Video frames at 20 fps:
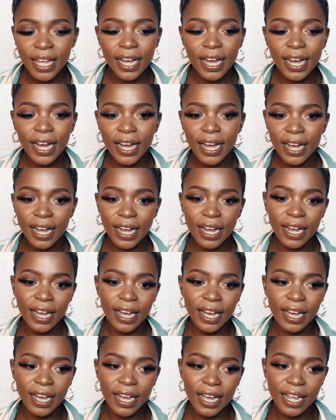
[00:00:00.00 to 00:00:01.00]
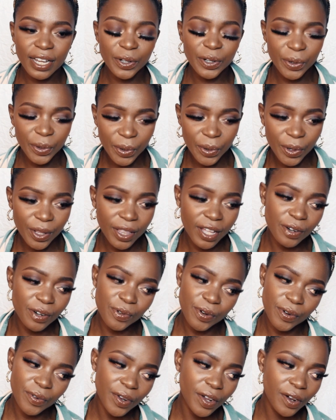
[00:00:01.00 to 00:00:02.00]
I know that
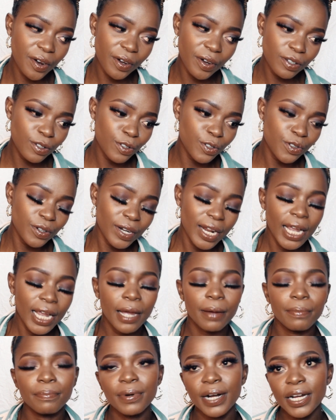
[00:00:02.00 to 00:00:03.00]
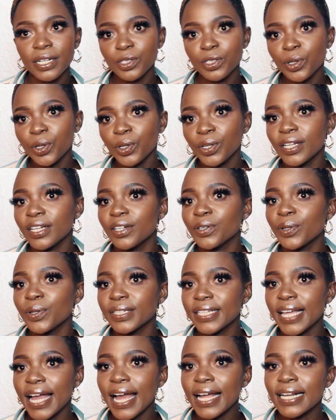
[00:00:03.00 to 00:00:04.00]
when you're going to do like a bridal and all
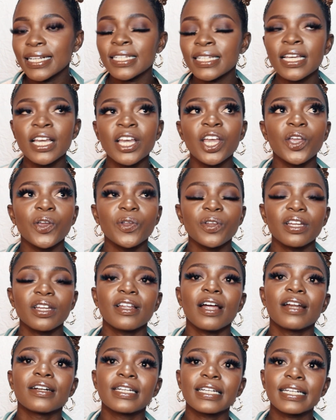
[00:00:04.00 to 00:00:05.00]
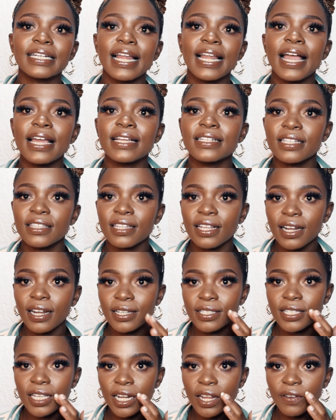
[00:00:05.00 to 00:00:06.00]
that, you need a ring light and the
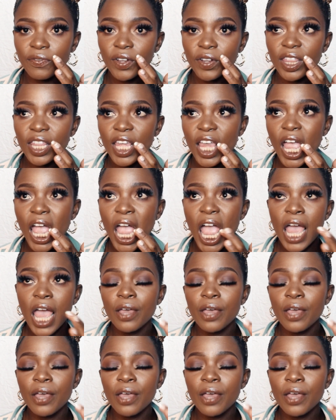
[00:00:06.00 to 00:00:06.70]
lights and everything.